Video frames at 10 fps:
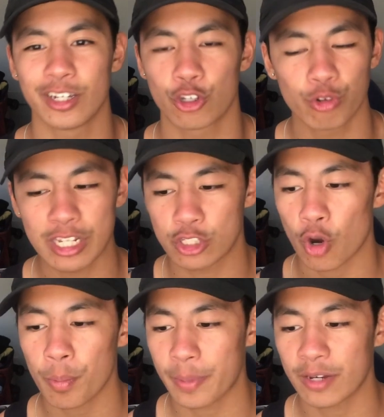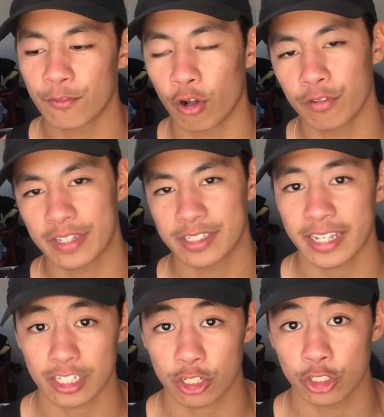You need dopamine for all of these
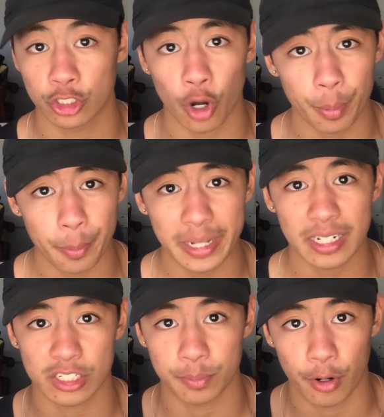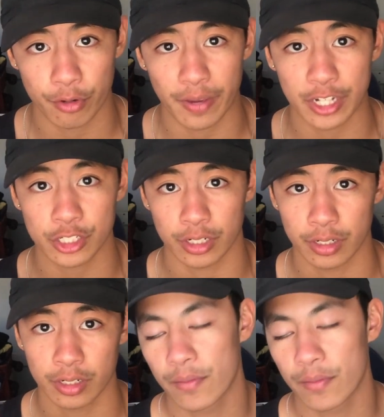things because dopamine is motivation.